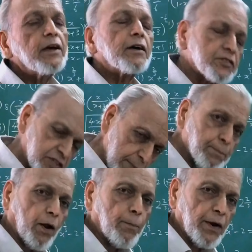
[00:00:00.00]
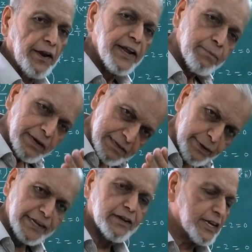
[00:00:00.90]
Say properly in
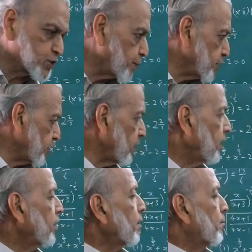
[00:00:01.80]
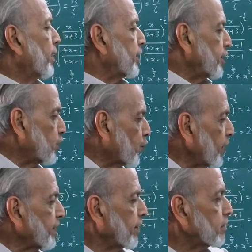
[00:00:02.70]
mathematical expression, by
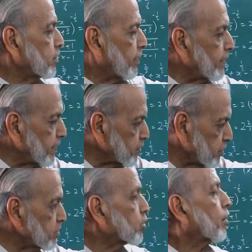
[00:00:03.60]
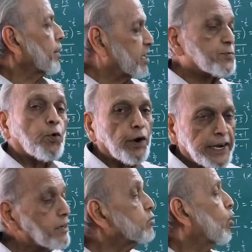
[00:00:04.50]
equating the indices or
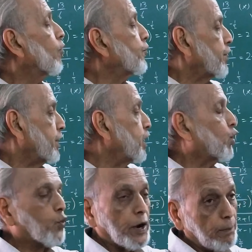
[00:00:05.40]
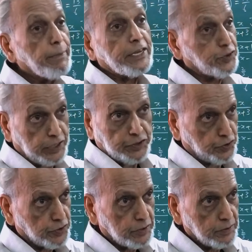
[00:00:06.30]
exponents of equal
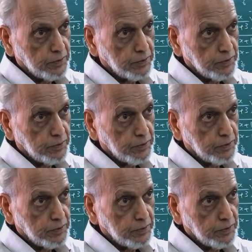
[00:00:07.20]
bases.